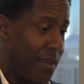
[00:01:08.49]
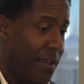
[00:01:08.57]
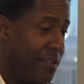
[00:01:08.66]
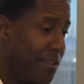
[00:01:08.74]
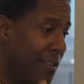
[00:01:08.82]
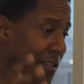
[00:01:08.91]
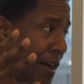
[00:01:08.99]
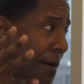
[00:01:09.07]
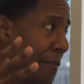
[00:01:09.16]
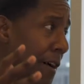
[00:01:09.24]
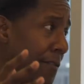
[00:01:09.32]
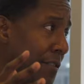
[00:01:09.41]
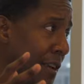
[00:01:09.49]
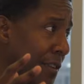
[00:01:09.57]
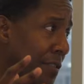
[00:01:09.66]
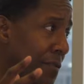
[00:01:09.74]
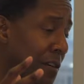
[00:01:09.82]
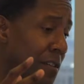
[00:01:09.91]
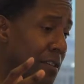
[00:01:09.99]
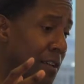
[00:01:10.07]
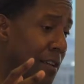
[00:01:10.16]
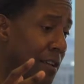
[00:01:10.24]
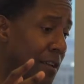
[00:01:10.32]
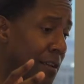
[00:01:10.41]
is in the top five states as far as
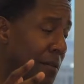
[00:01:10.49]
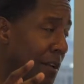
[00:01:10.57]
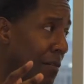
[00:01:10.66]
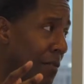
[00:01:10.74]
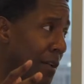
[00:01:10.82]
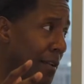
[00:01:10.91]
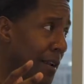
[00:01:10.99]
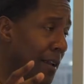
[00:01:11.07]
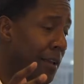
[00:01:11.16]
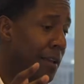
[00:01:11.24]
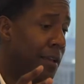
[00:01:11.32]
income inequality